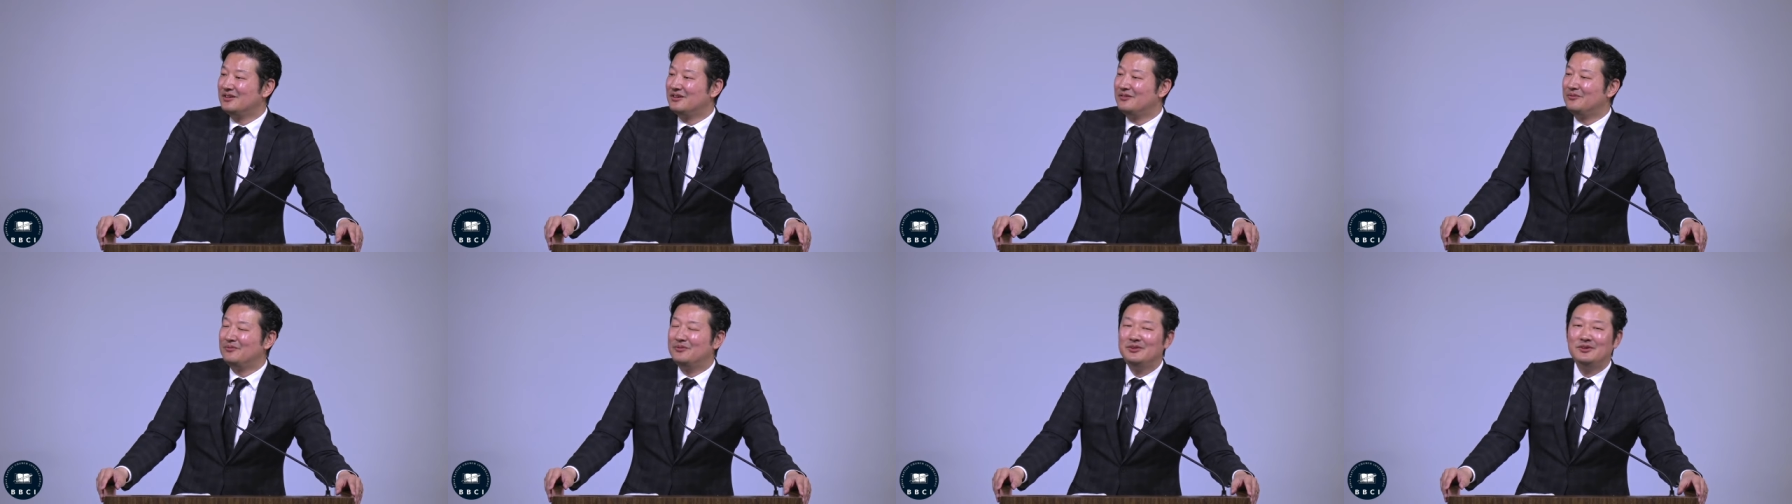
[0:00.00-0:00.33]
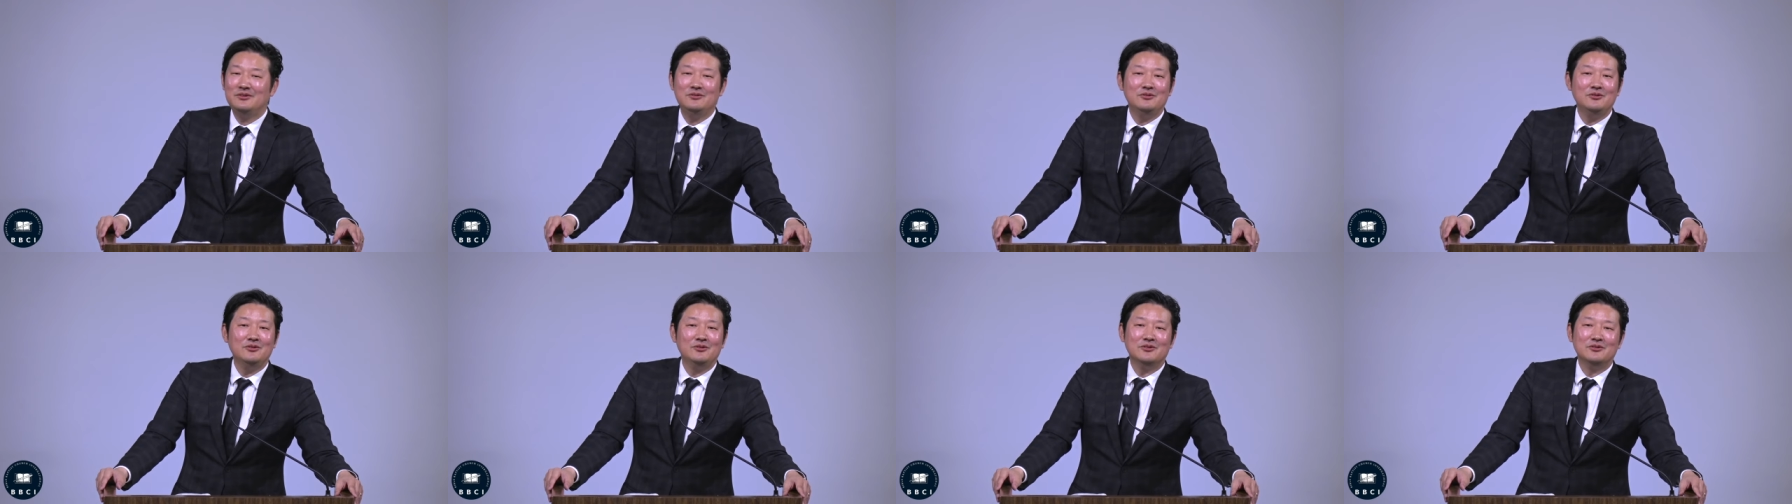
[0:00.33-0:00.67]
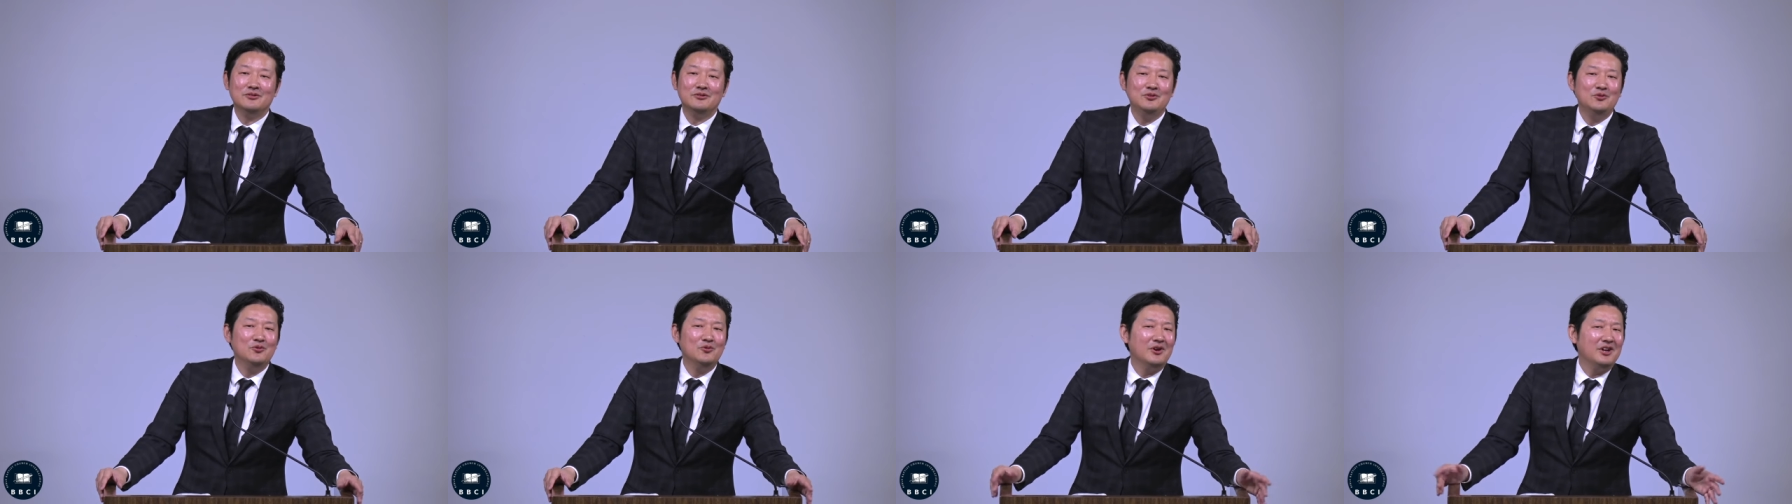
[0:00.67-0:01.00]
Man, you,
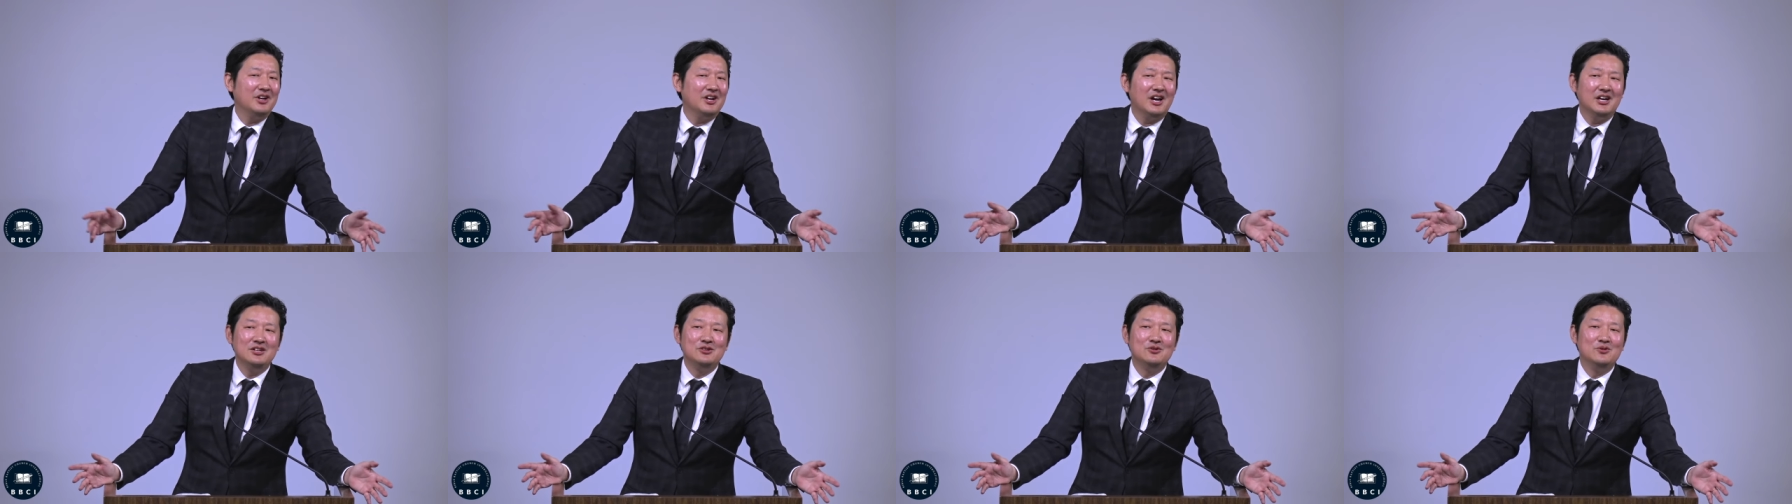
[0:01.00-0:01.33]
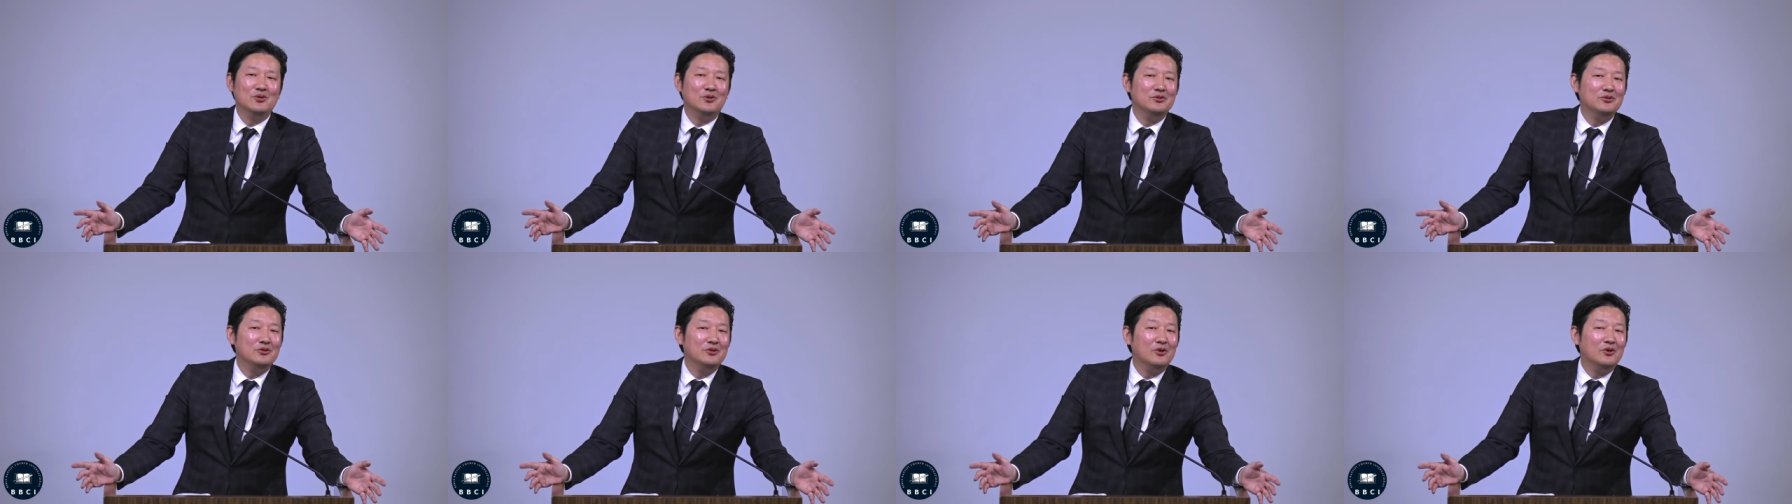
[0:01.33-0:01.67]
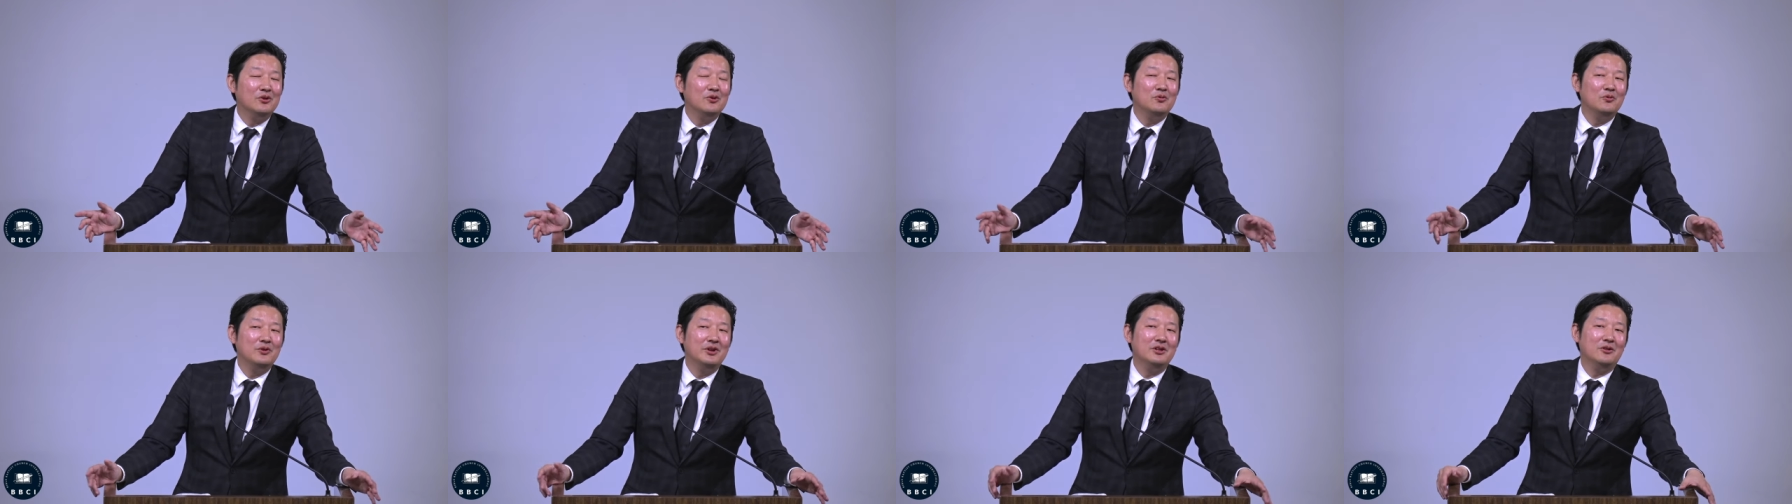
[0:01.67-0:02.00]
don't, you and I don't know
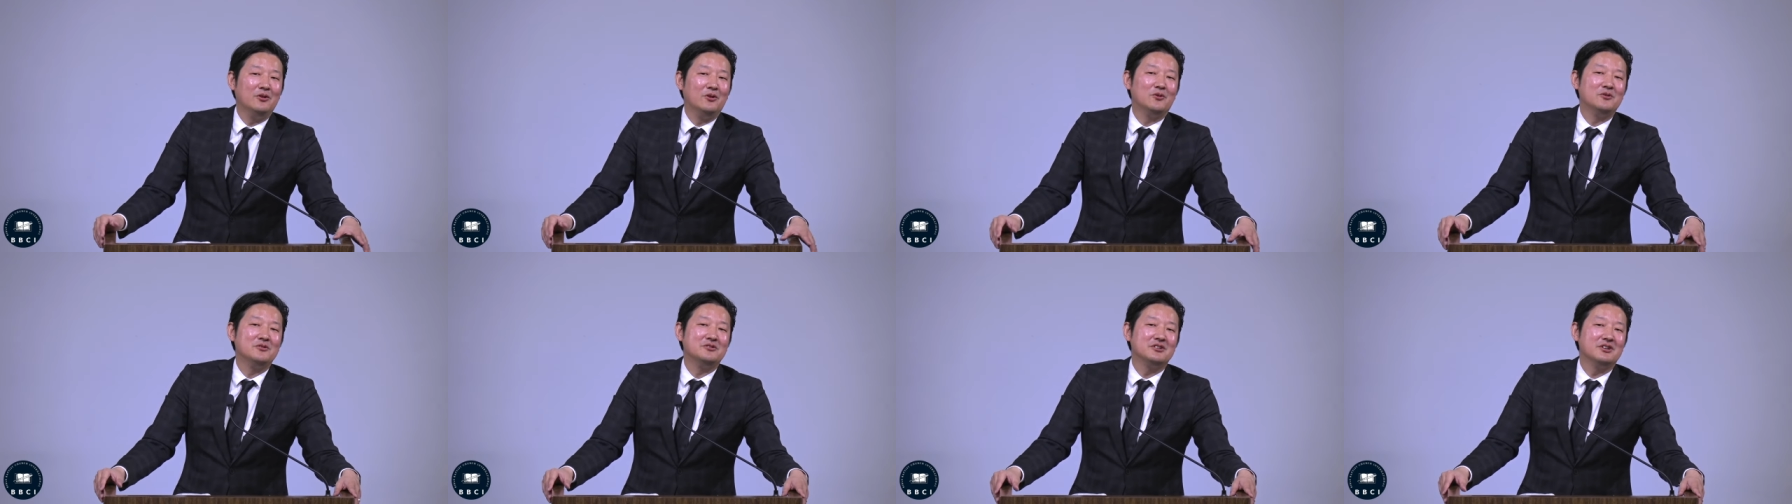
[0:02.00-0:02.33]
when Lord's